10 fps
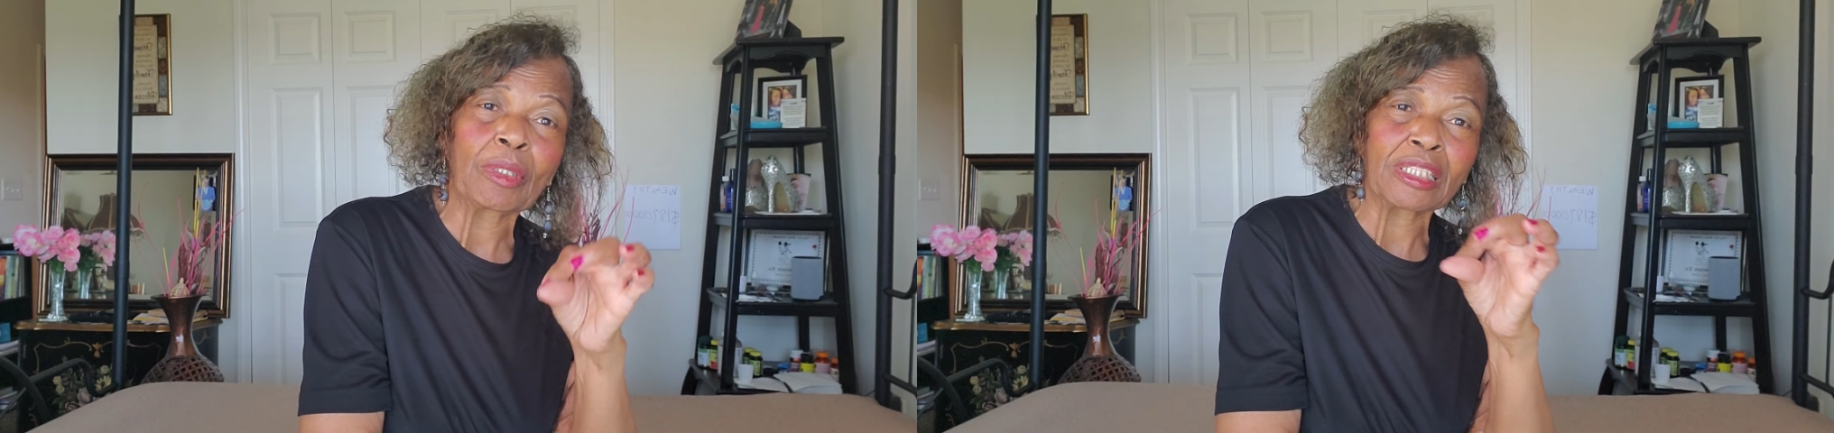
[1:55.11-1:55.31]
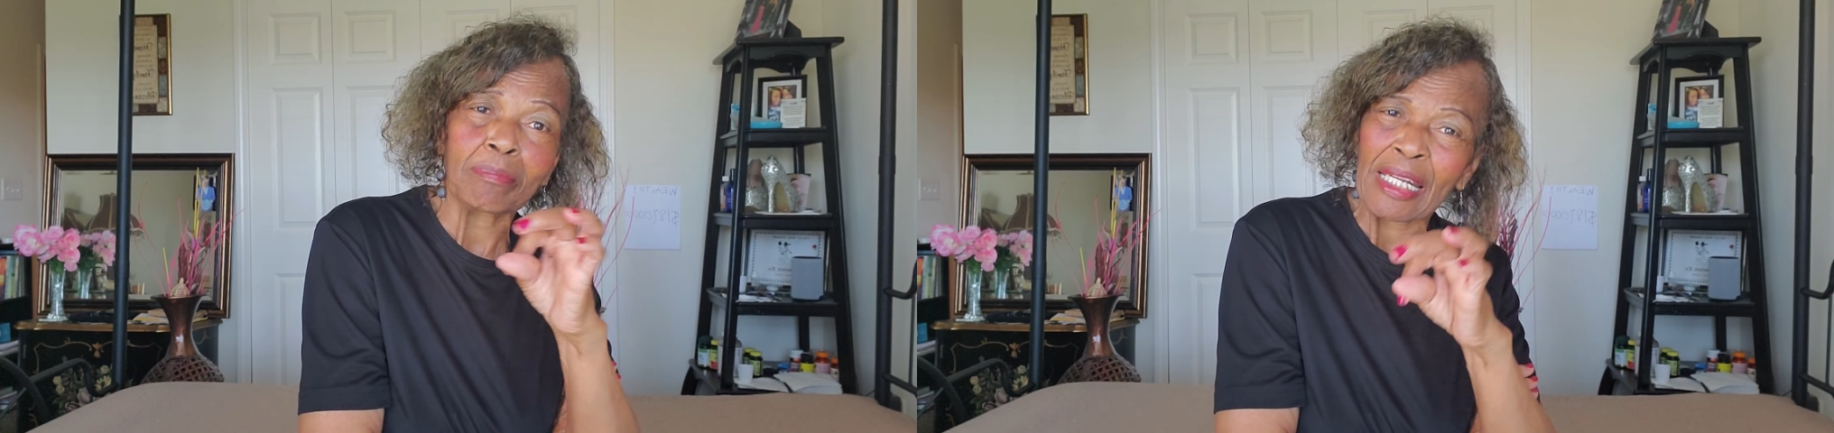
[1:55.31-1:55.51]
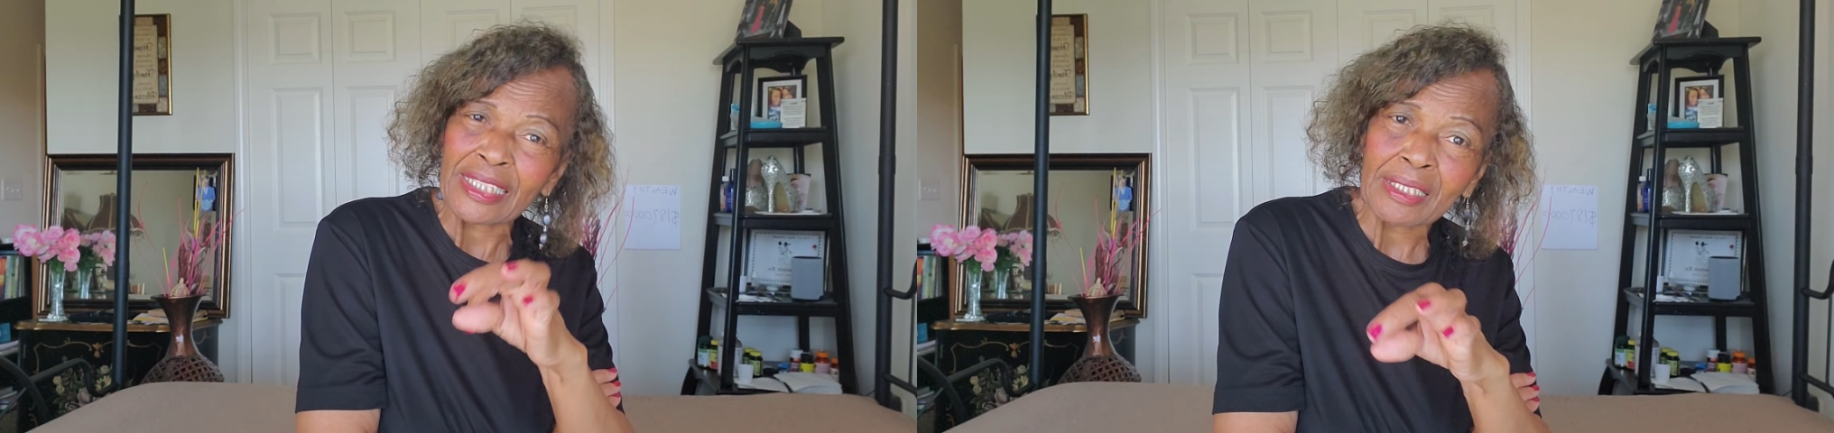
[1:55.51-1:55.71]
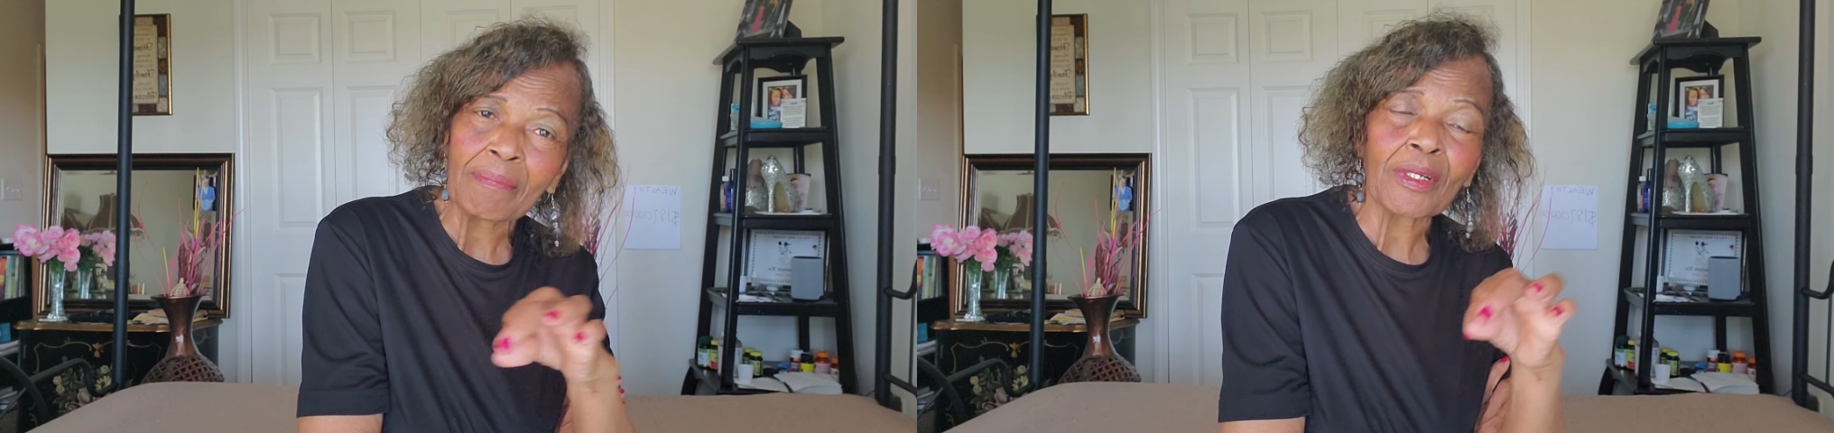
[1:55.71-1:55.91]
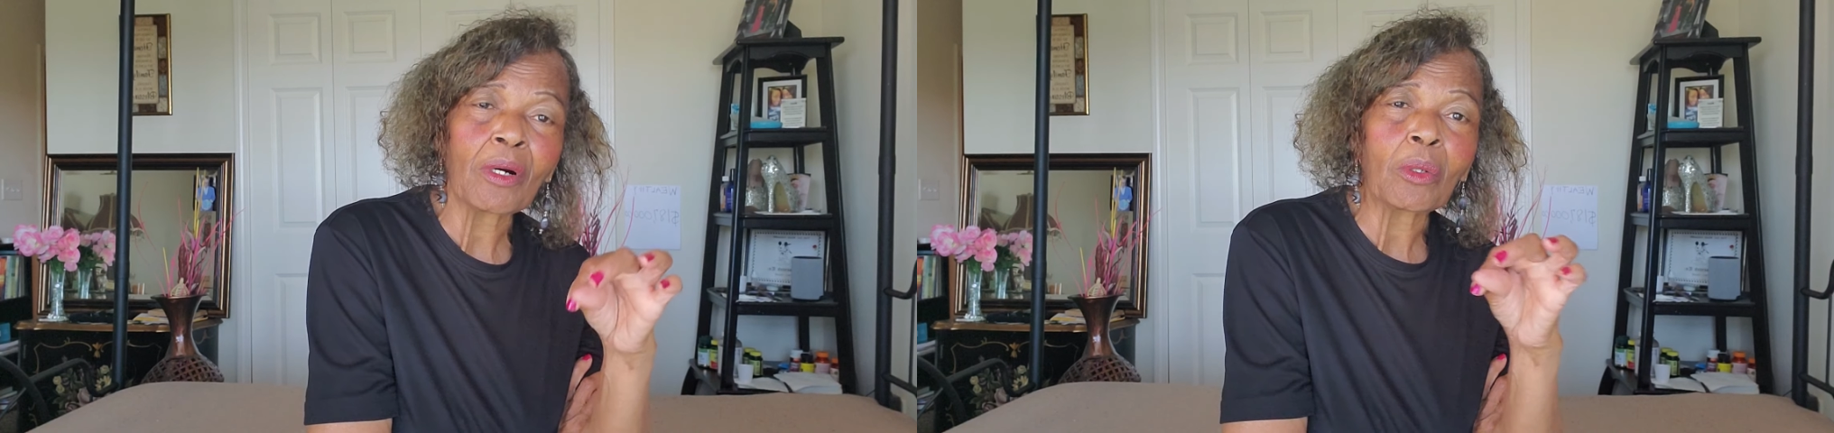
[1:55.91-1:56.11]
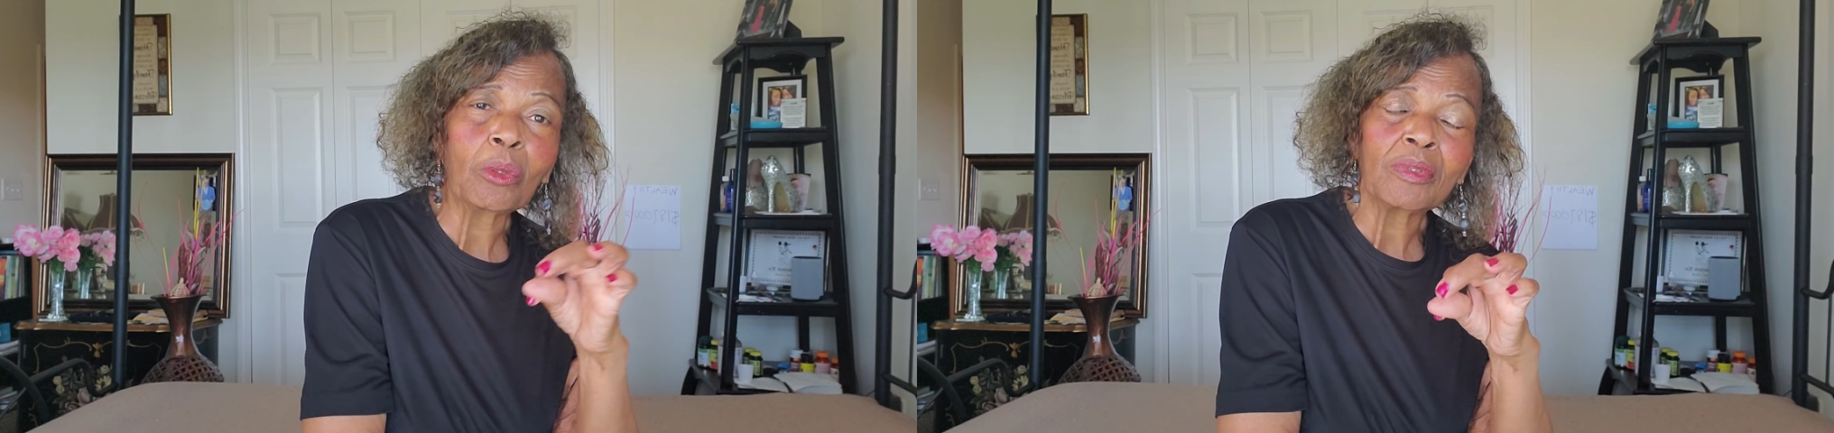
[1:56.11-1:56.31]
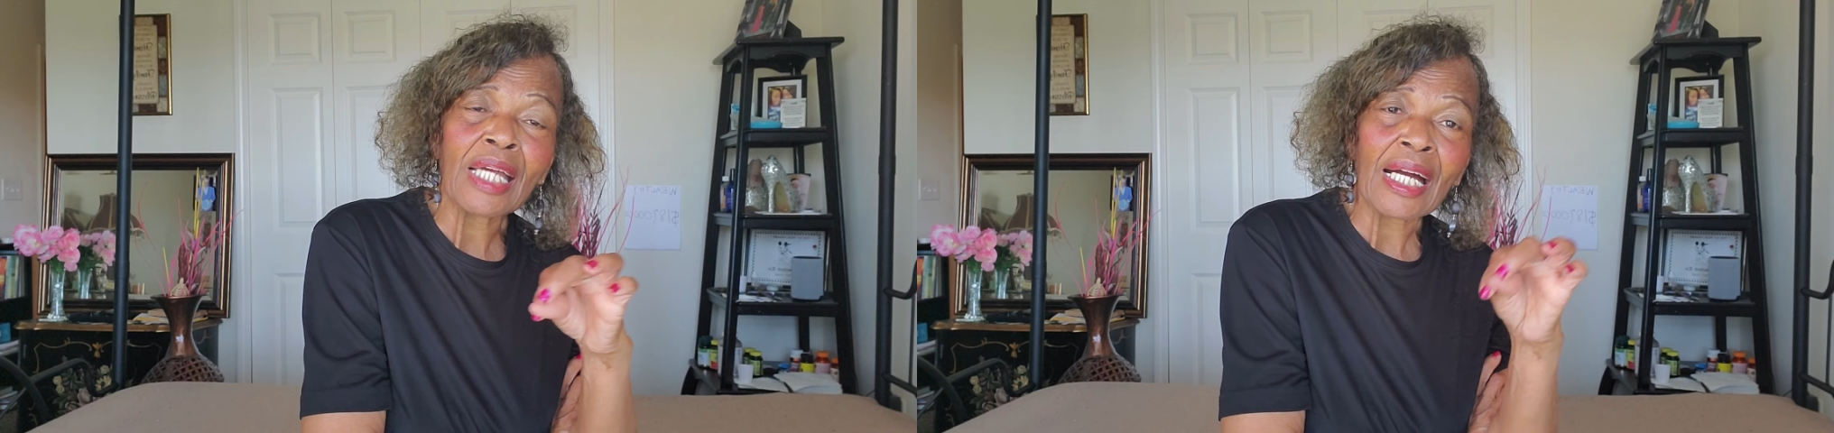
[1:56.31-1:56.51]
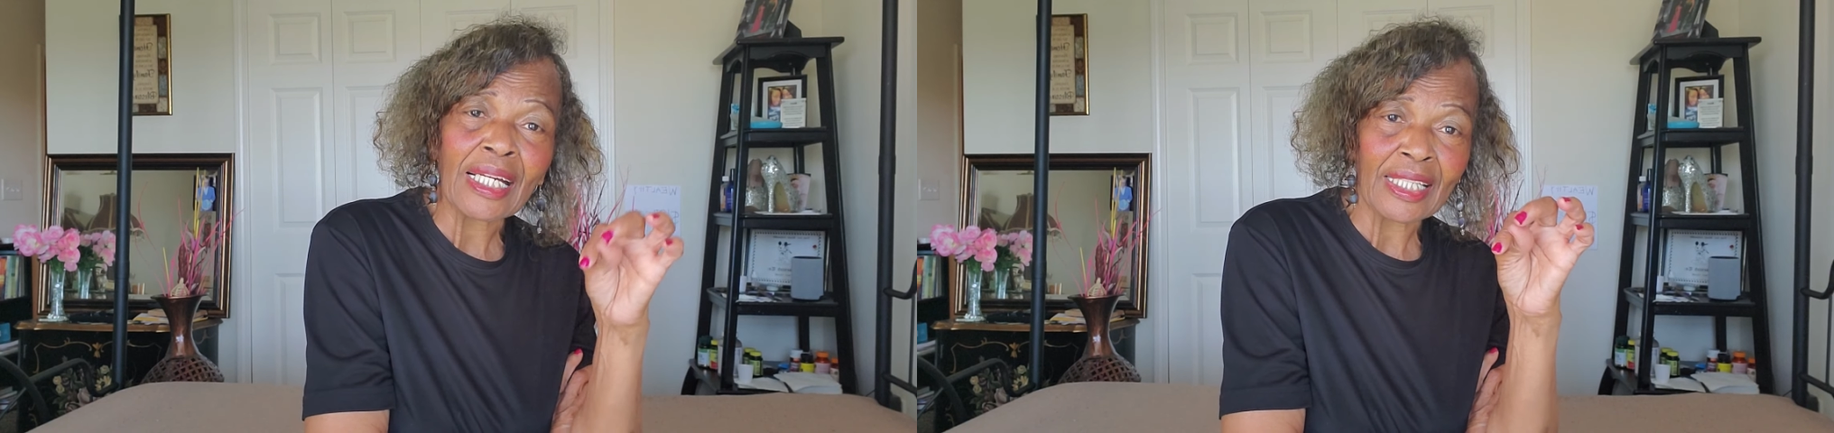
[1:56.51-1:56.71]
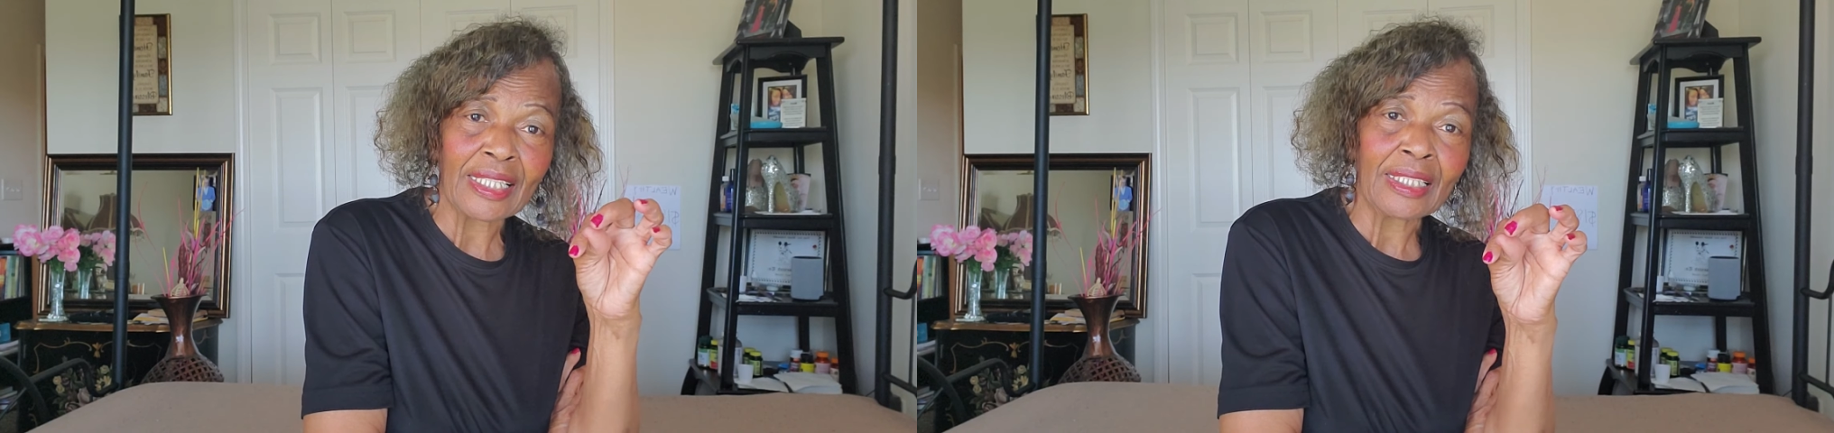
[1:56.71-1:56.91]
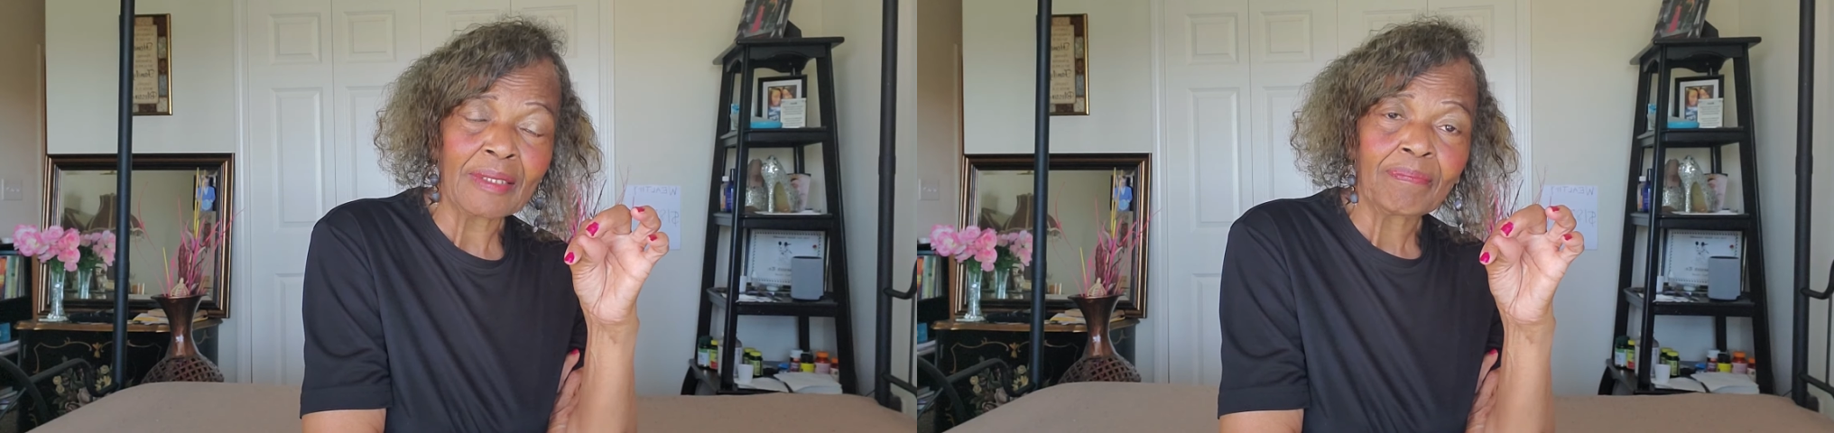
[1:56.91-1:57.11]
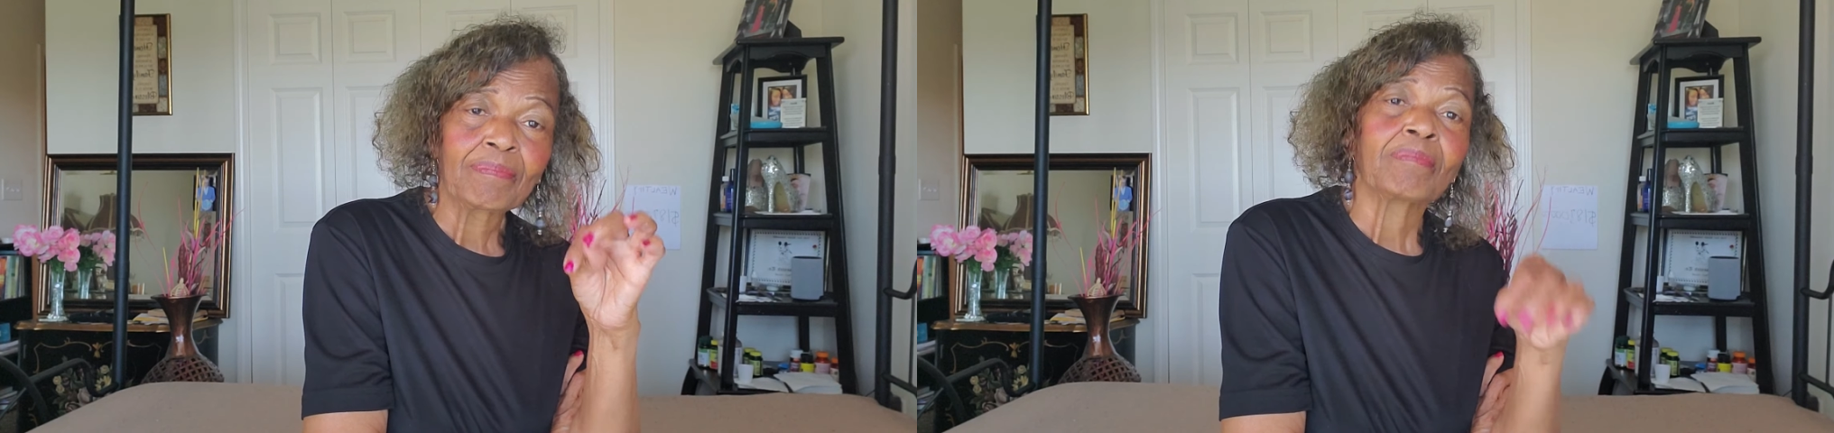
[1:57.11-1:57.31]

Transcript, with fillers: which makes up the whole nine,